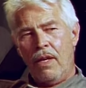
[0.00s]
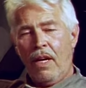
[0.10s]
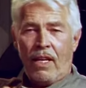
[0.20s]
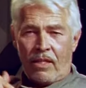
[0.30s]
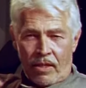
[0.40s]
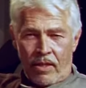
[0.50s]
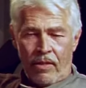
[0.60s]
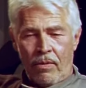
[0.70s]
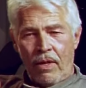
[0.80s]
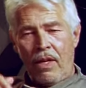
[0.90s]
At least this
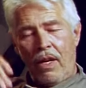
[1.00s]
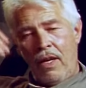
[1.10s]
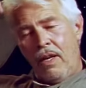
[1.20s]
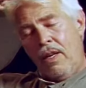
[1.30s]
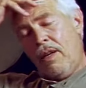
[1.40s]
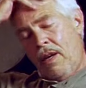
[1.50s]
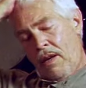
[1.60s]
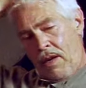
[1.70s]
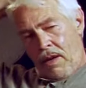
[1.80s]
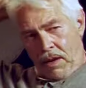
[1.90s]
is the way that I
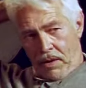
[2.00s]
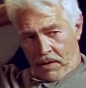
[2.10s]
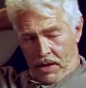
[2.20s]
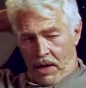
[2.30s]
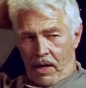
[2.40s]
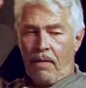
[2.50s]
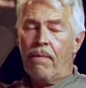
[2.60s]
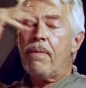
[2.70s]
looked at it.